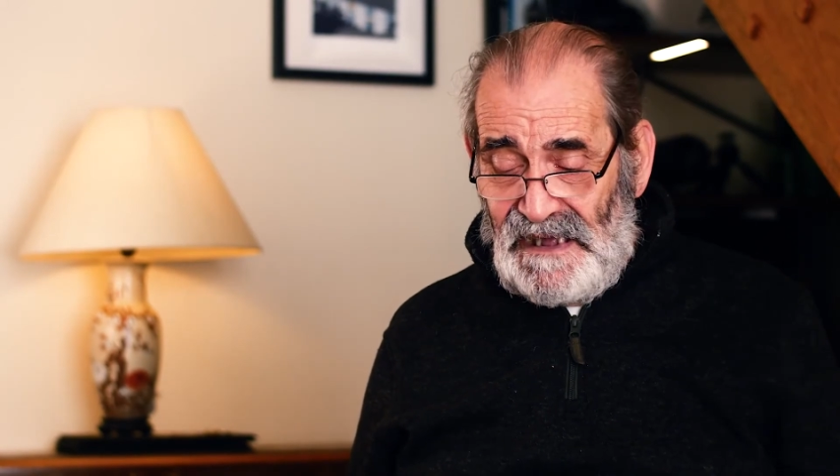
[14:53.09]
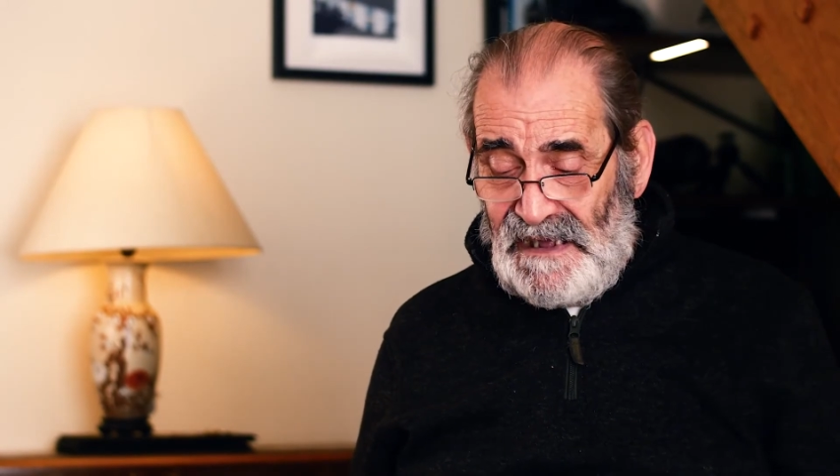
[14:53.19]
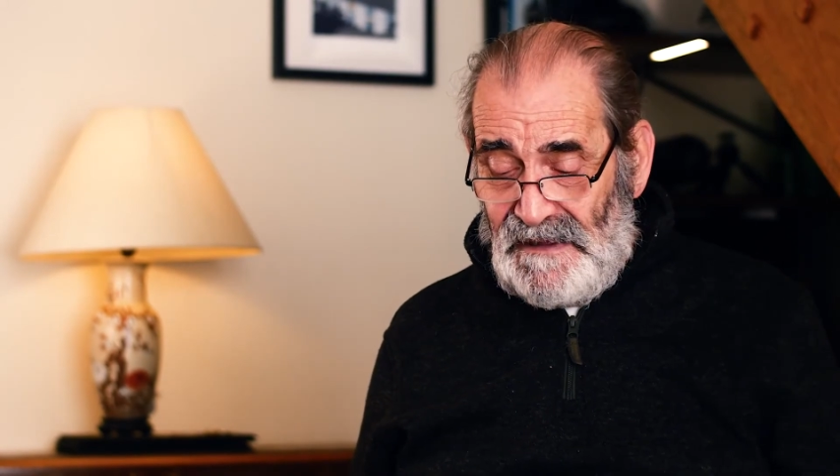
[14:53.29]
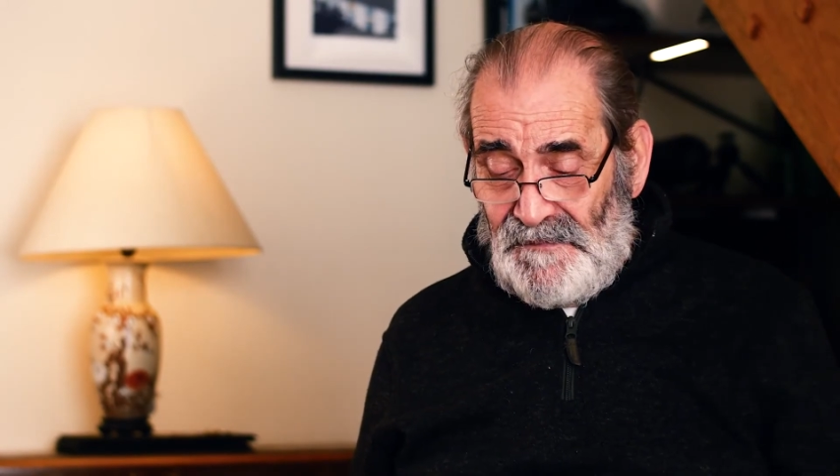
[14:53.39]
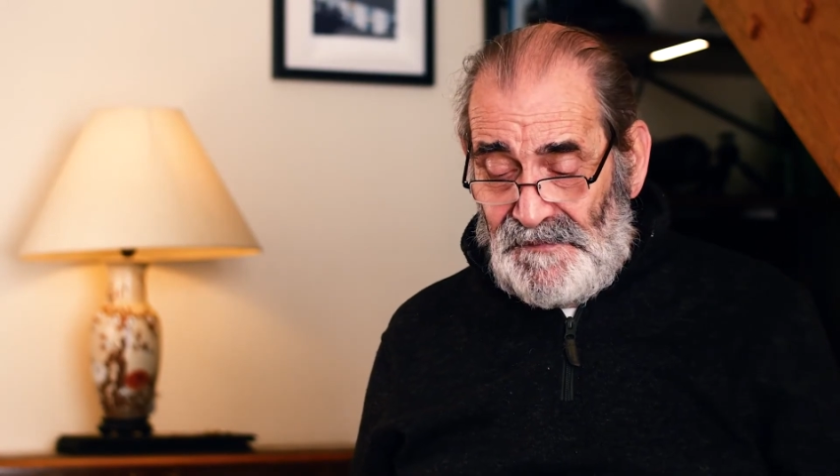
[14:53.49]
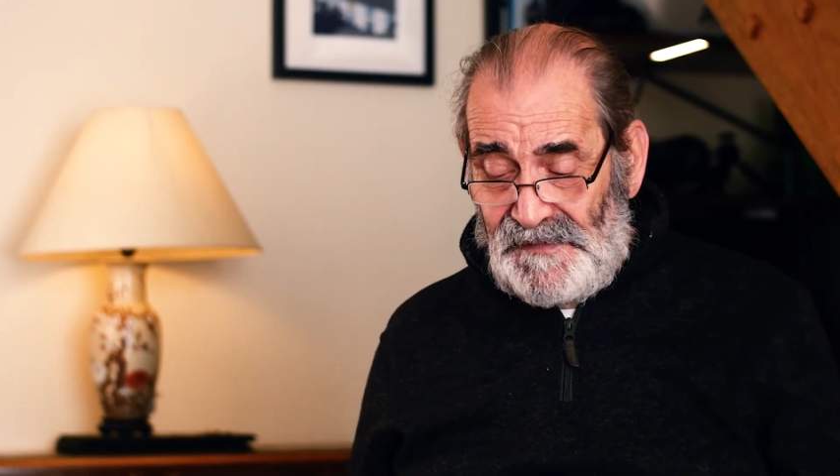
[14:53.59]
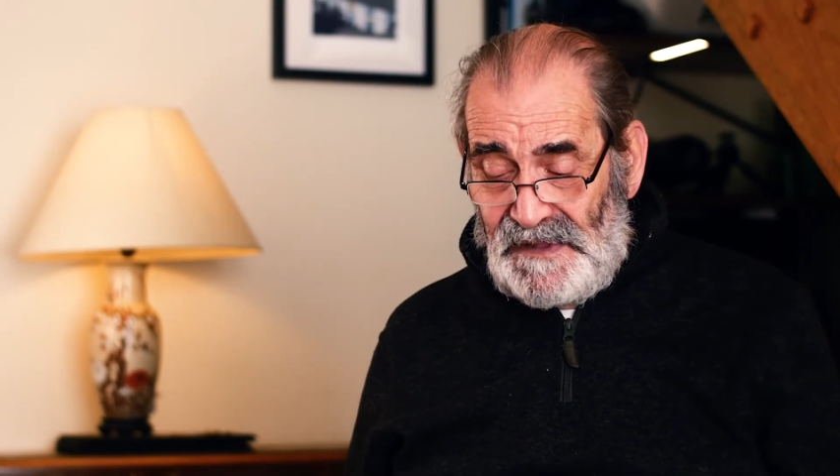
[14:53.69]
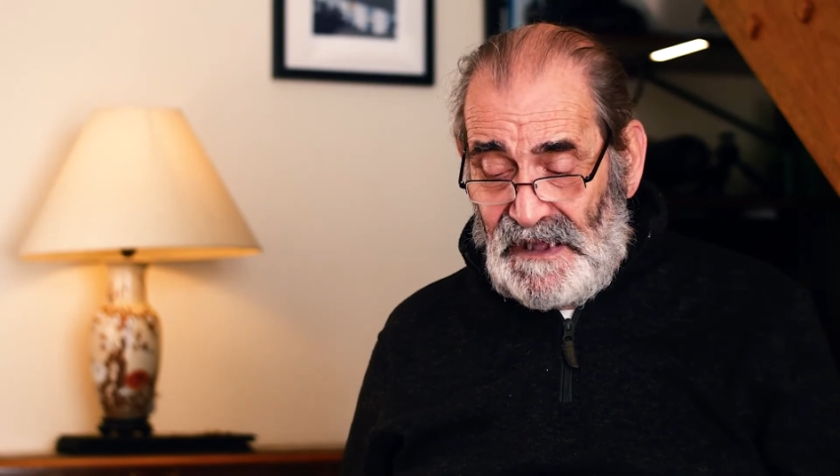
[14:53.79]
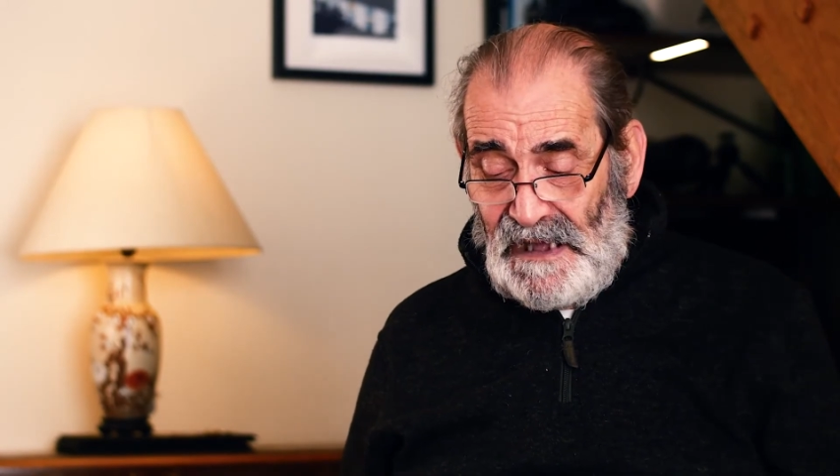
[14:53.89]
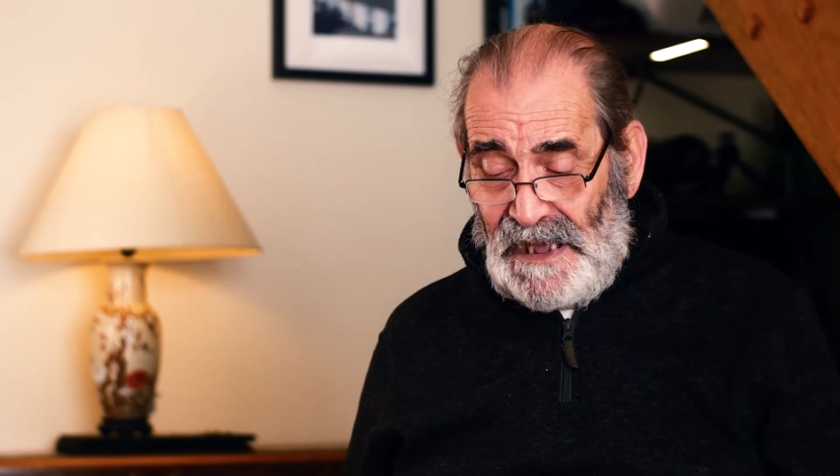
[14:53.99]

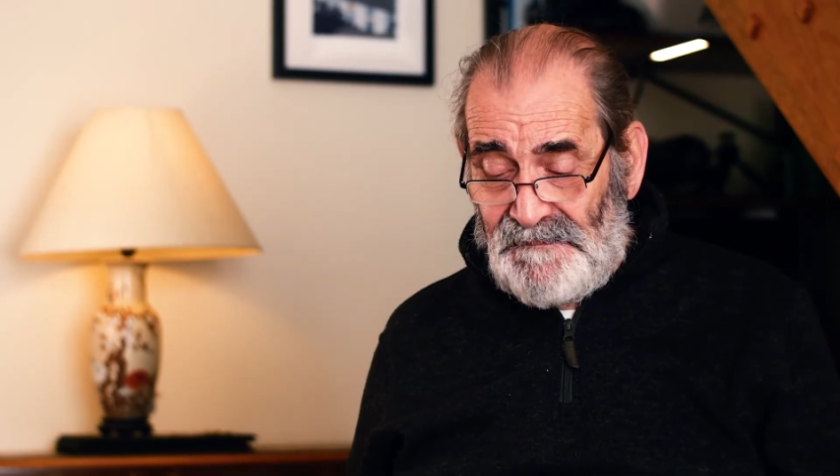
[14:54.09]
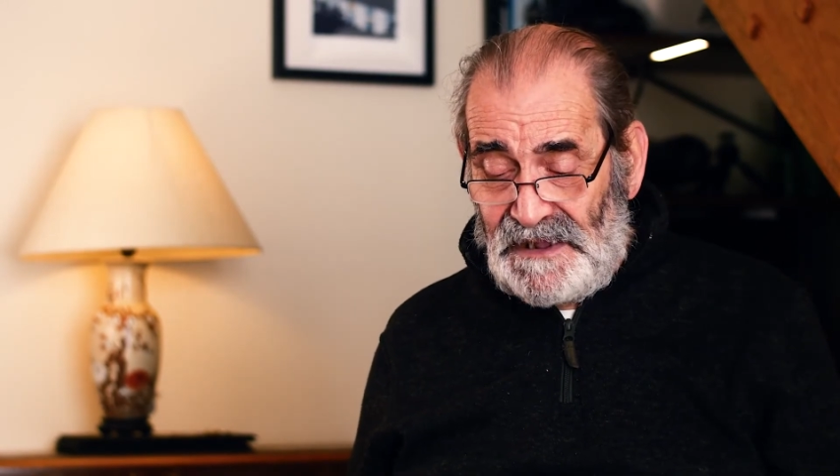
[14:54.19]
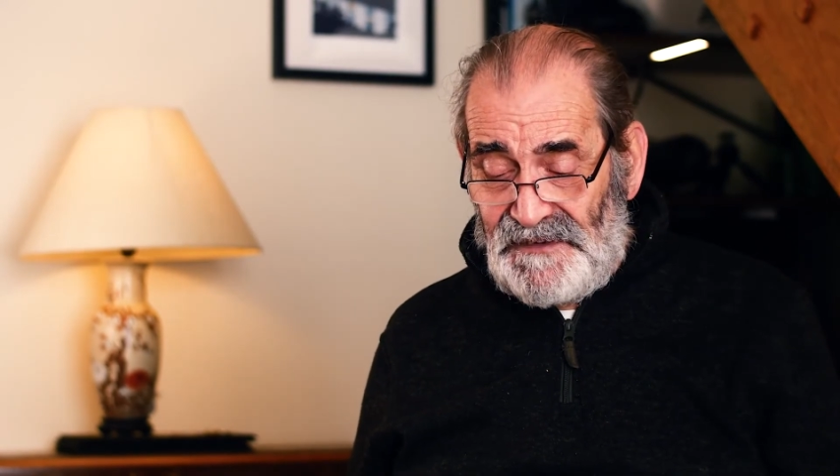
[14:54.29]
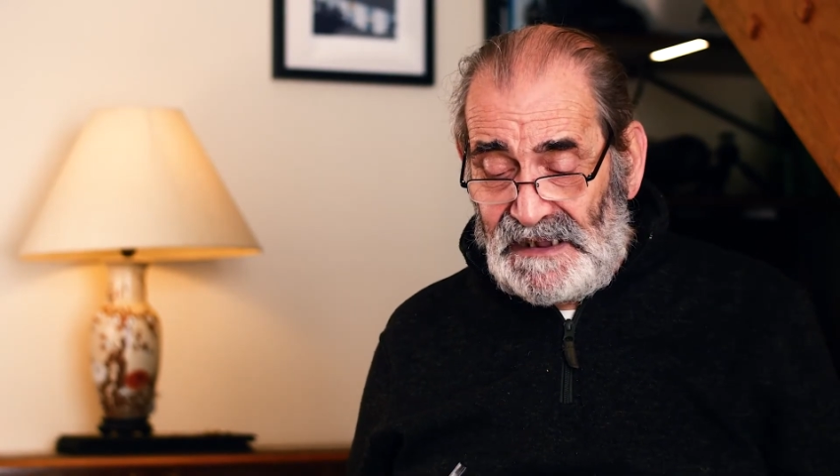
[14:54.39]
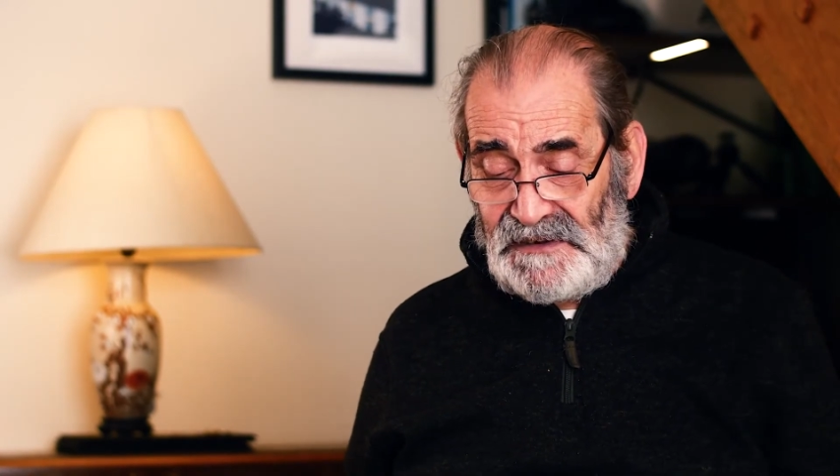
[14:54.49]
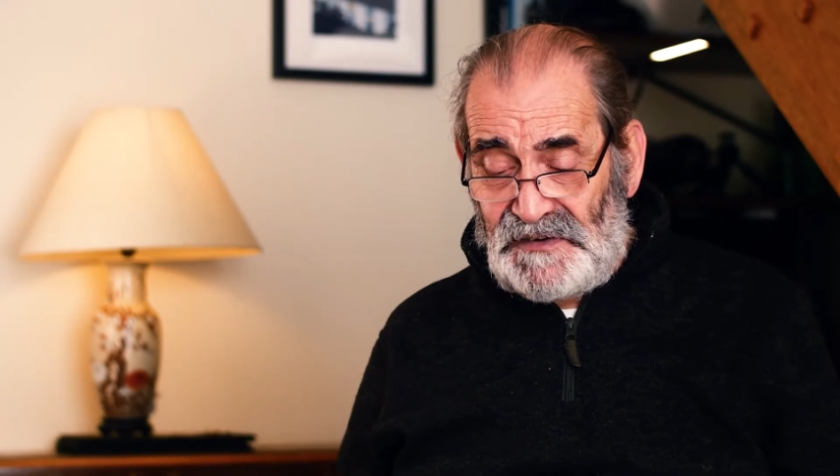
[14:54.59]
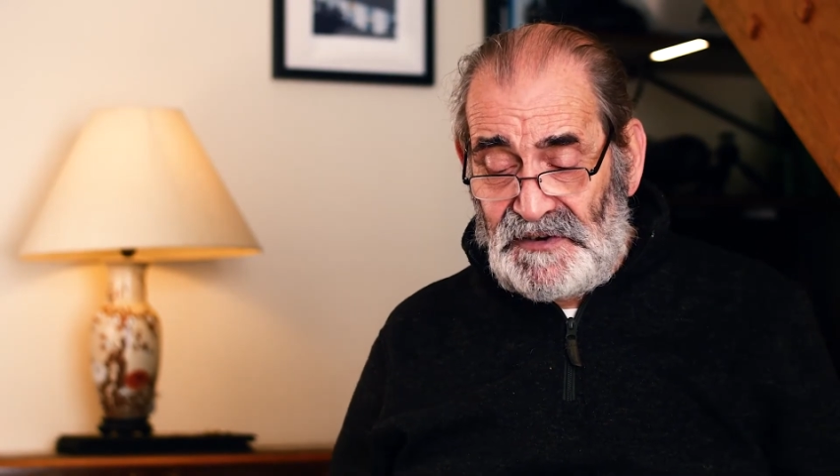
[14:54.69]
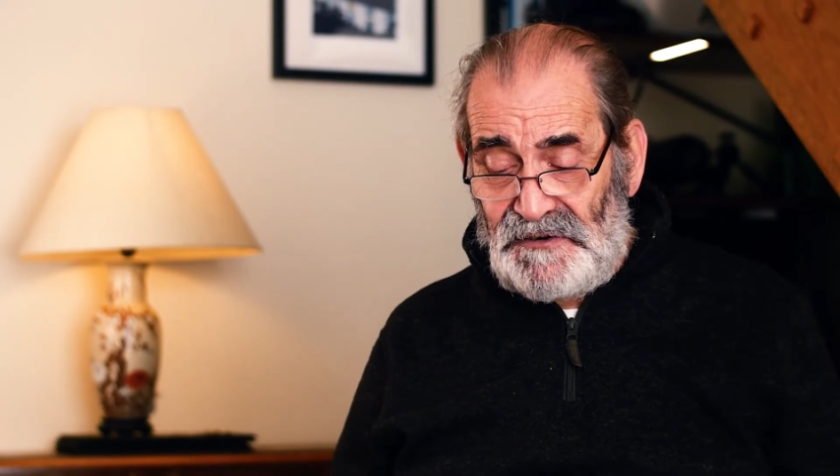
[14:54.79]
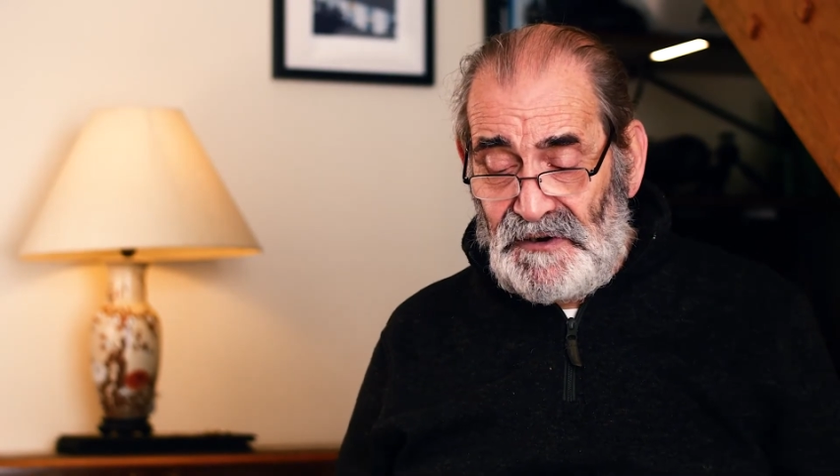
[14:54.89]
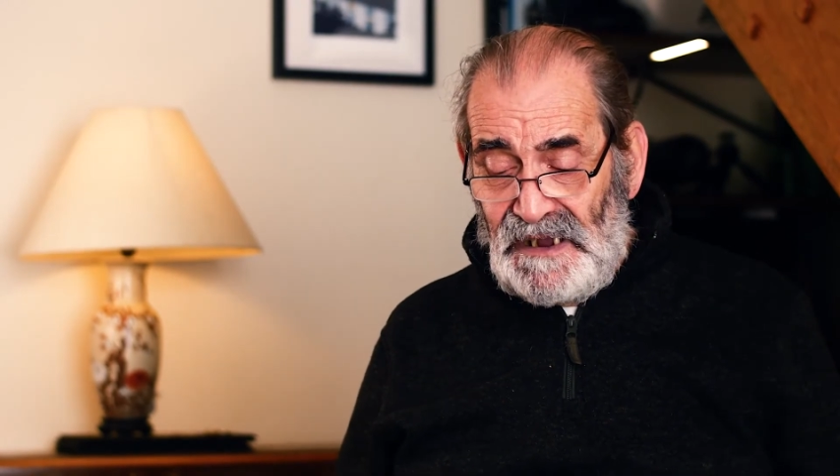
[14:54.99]
I'm giving it
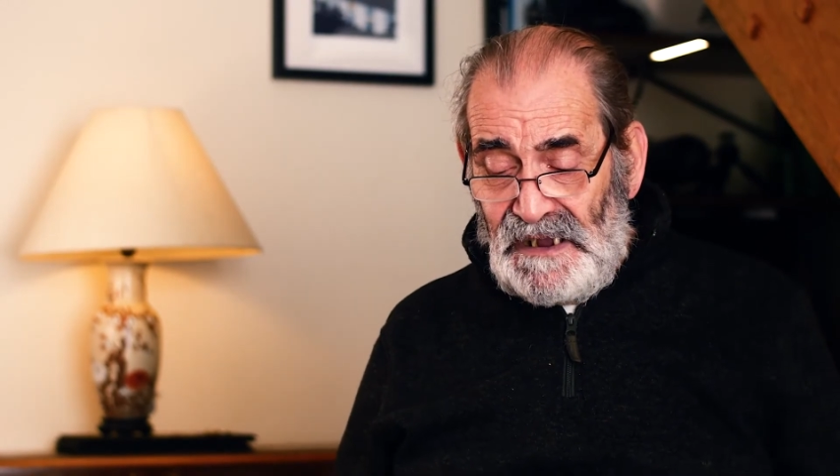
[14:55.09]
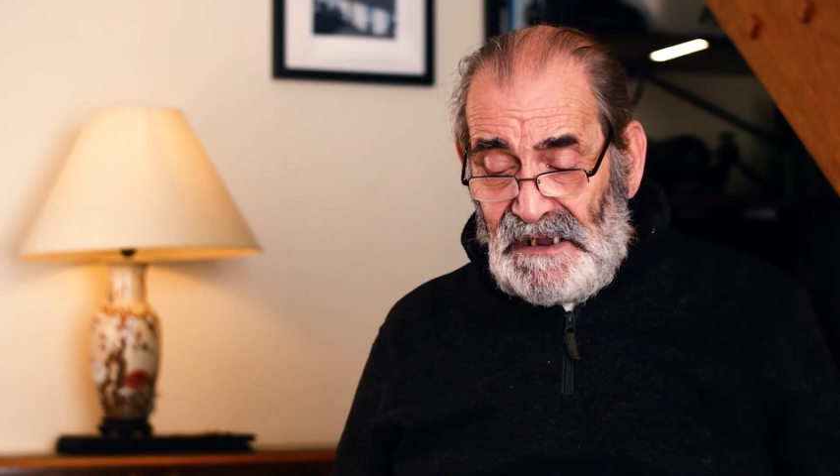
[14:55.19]
to